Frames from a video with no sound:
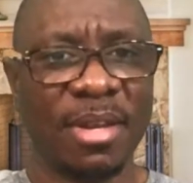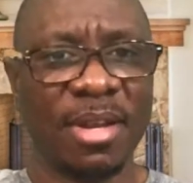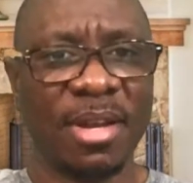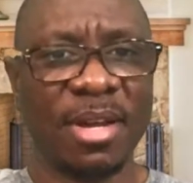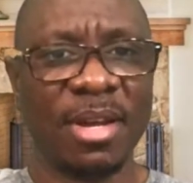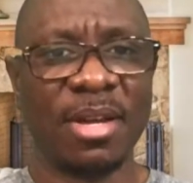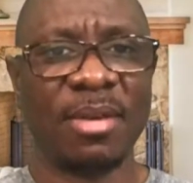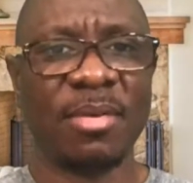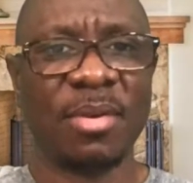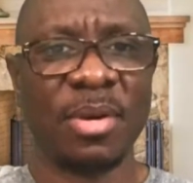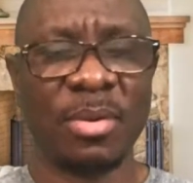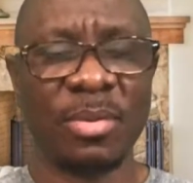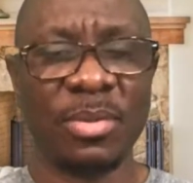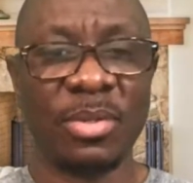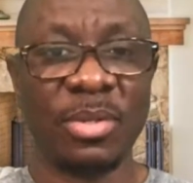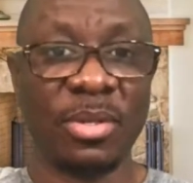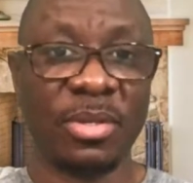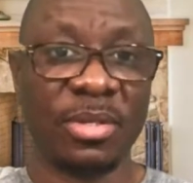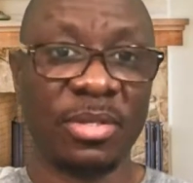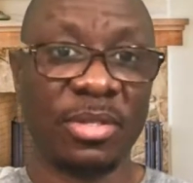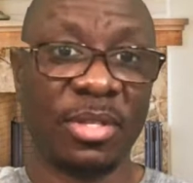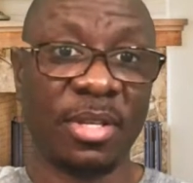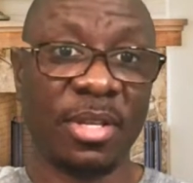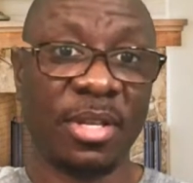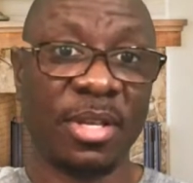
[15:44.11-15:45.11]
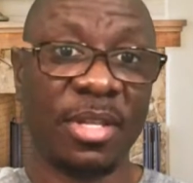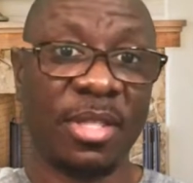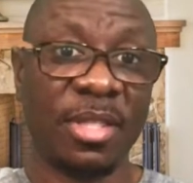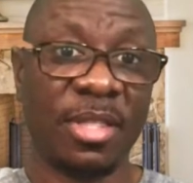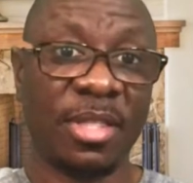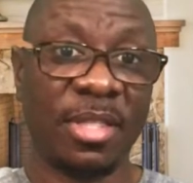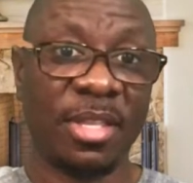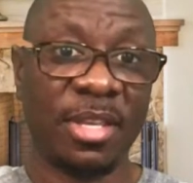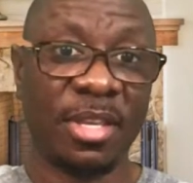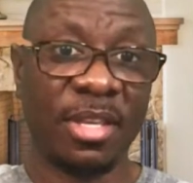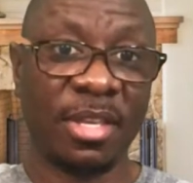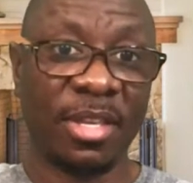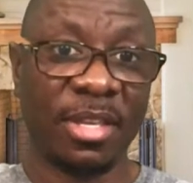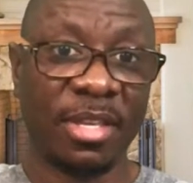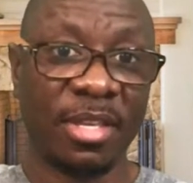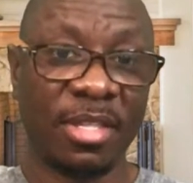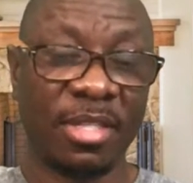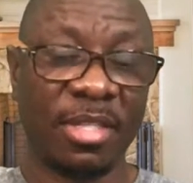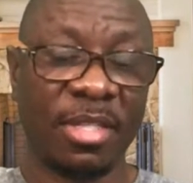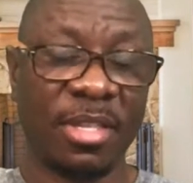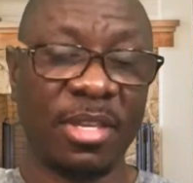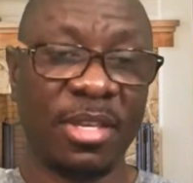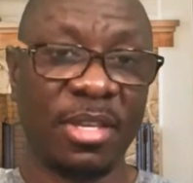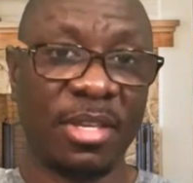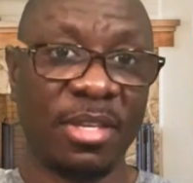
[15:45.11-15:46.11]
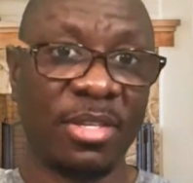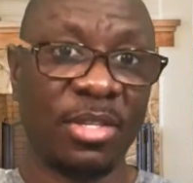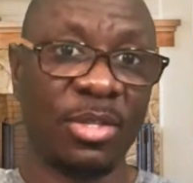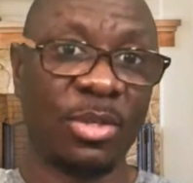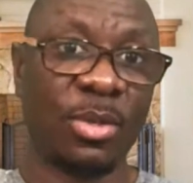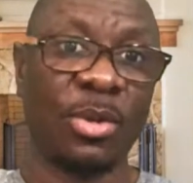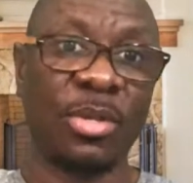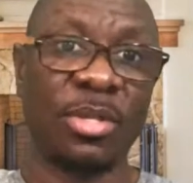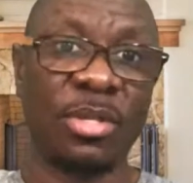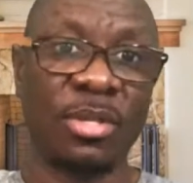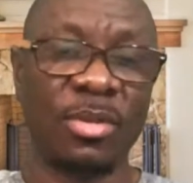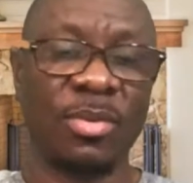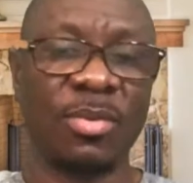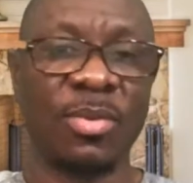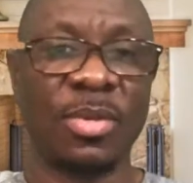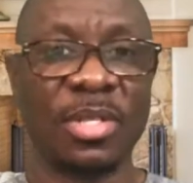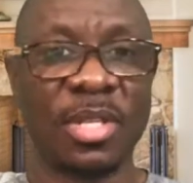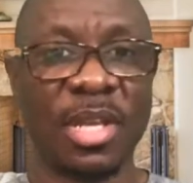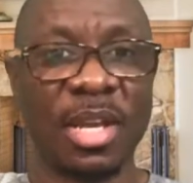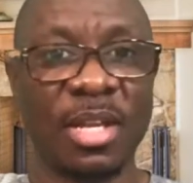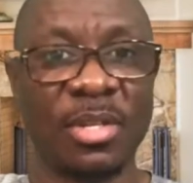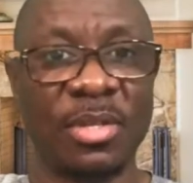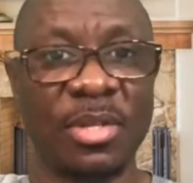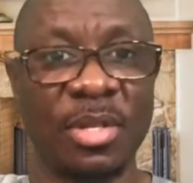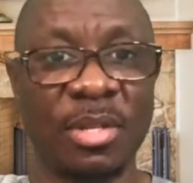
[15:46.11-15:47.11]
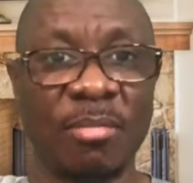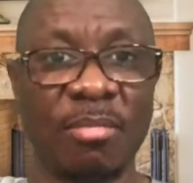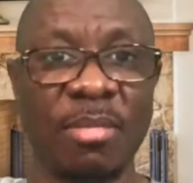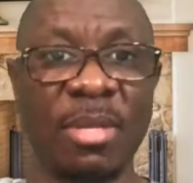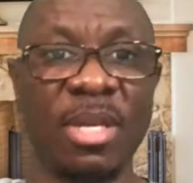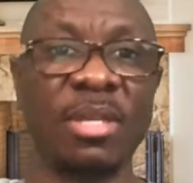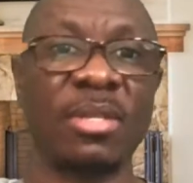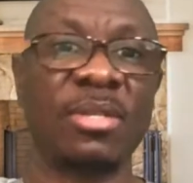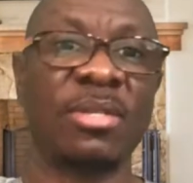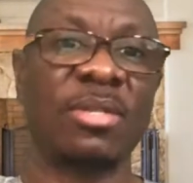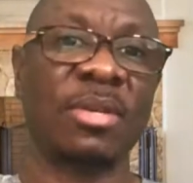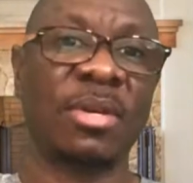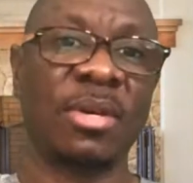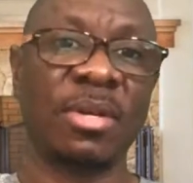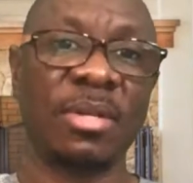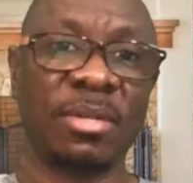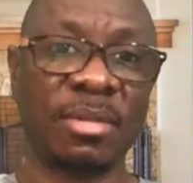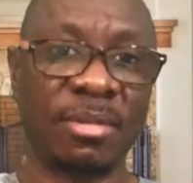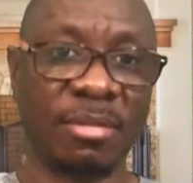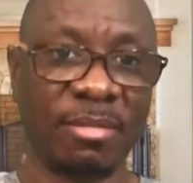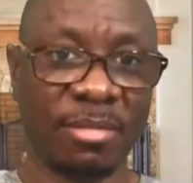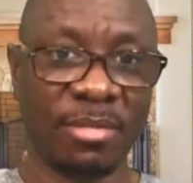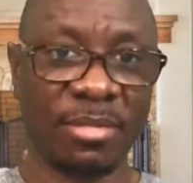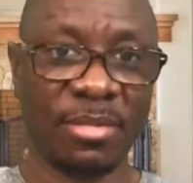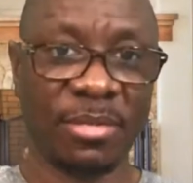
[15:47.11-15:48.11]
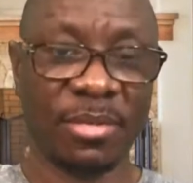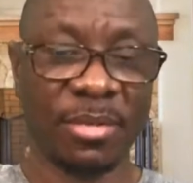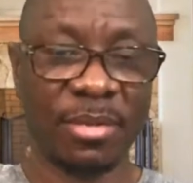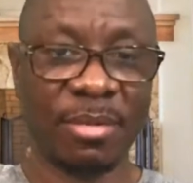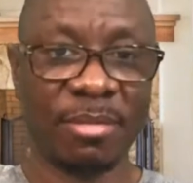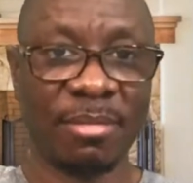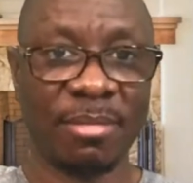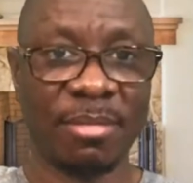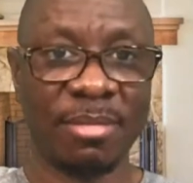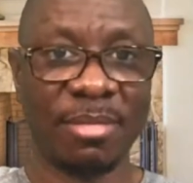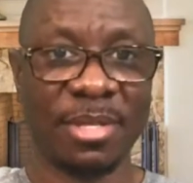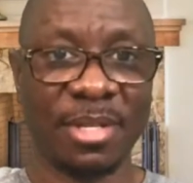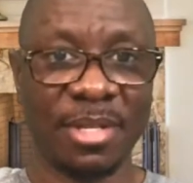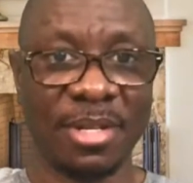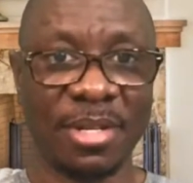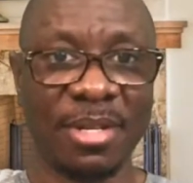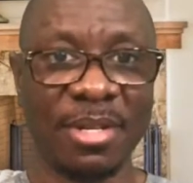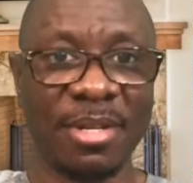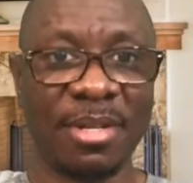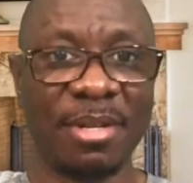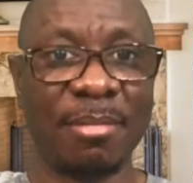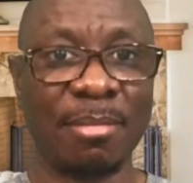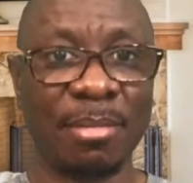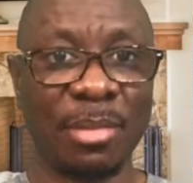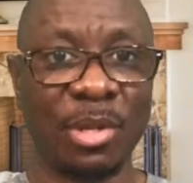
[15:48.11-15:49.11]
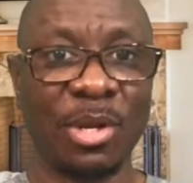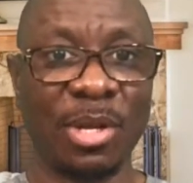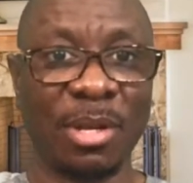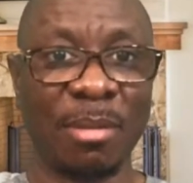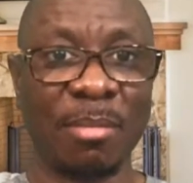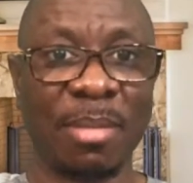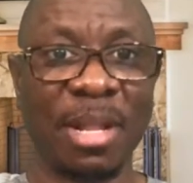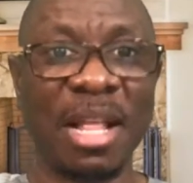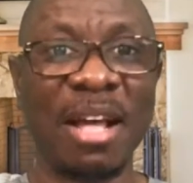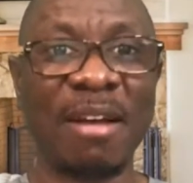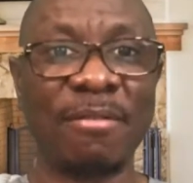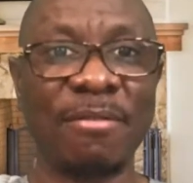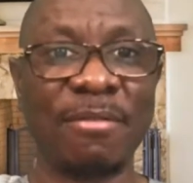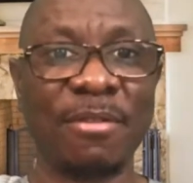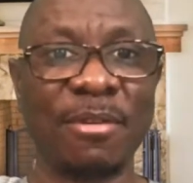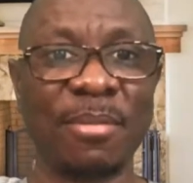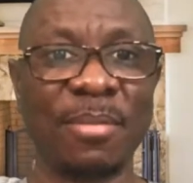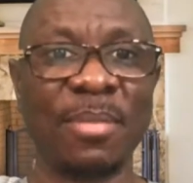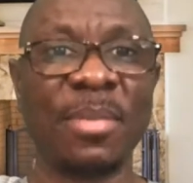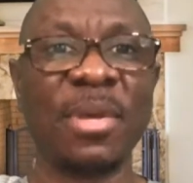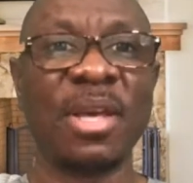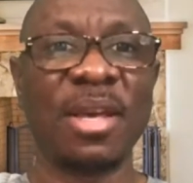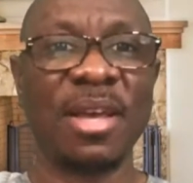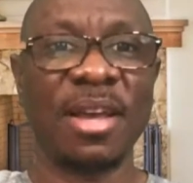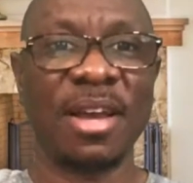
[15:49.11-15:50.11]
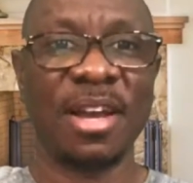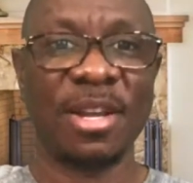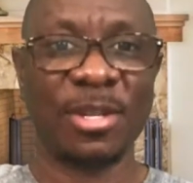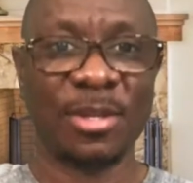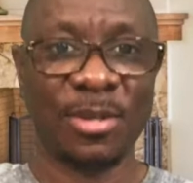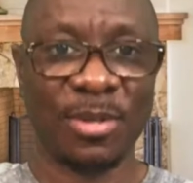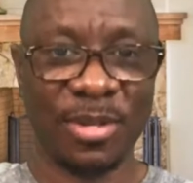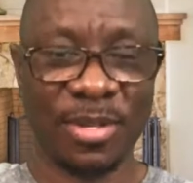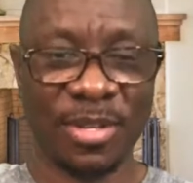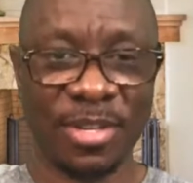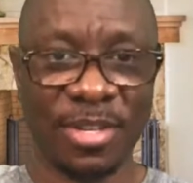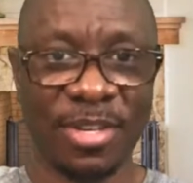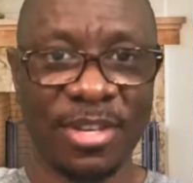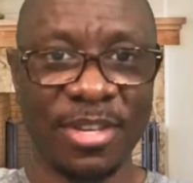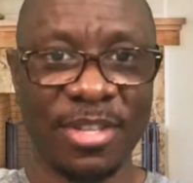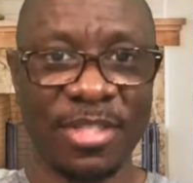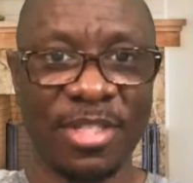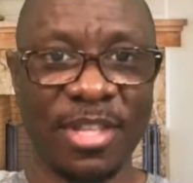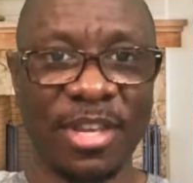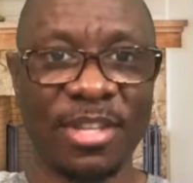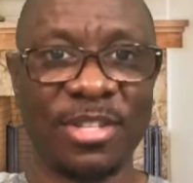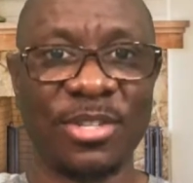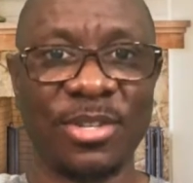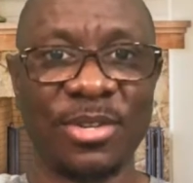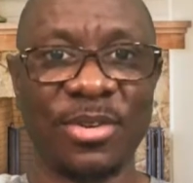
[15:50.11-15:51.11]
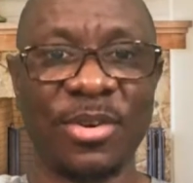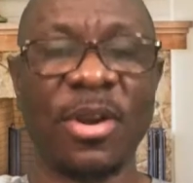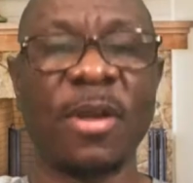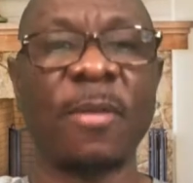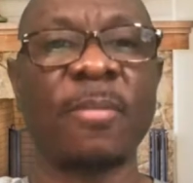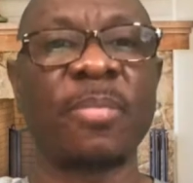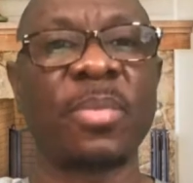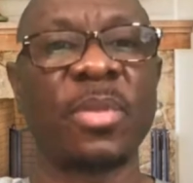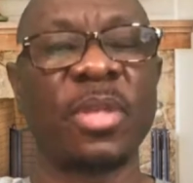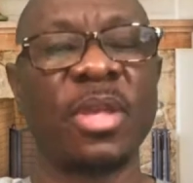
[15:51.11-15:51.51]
I just the study was actually based on some blogging platform actually in Nigeria.